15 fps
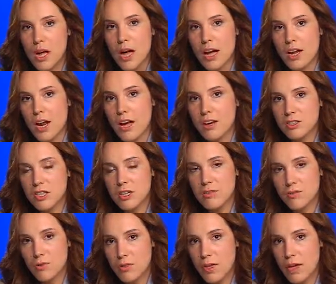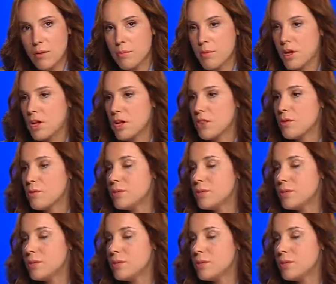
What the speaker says: And actually for them, the